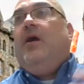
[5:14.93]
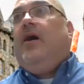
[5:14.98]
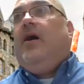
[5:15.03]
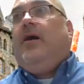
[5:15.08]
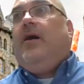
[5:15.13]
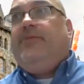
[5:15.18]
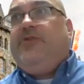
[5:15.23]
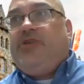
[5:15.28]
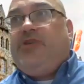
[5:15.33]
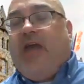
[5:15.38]

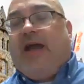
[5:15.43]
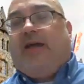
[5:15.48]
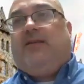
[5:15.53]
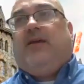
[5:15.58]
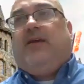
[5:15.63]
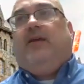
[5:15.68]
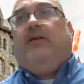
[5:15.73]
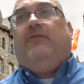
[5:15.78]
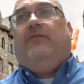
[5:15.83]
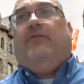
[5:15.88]

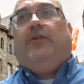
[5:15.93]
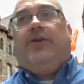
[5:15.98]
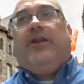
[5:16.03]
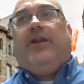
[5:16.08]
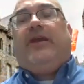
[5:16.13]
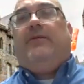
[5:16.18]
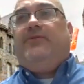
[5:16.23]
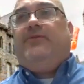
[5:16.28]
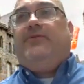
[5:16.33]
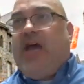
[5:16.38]

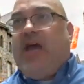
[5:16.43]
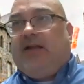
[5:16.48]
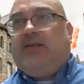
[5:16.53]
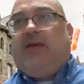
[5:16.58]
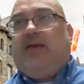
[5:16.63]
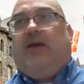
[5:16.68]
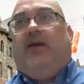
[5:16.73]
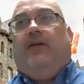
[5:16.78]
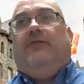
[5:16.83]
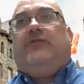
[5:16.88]
learning
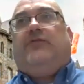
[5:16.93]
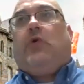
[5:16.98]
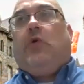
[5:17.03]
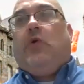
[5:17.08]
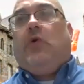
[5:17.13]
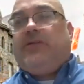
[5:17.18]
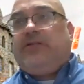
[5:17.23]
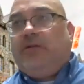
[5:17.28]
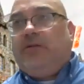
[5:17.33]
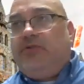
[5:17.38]
objectives,
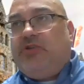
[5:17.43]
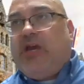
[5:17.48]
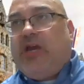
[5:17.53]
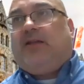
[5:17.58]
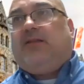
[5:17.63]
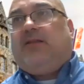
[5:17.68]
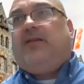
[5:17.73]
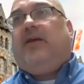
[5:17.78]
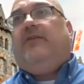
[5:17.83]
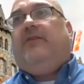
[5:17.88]
course
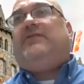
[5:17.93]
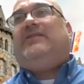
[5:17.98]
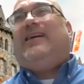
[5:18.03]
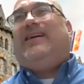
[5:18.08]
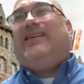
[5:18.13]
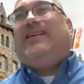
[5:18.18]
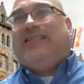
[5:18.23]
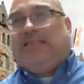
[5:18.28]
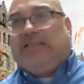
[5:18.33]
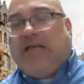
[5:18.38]
objectives,
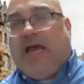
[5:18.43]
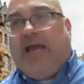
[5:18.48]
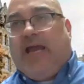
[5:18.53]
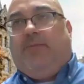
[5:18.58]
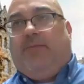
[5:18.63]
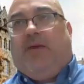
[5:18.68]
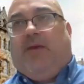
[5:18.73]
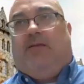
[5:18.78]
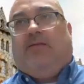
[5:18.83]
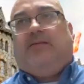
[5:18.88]

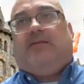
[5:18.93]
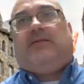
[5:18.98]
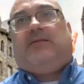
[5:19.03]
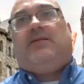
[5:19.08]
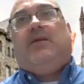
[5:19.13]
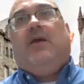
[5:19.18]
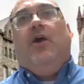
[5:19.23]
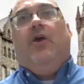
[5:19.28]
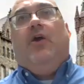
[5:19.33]
assignments,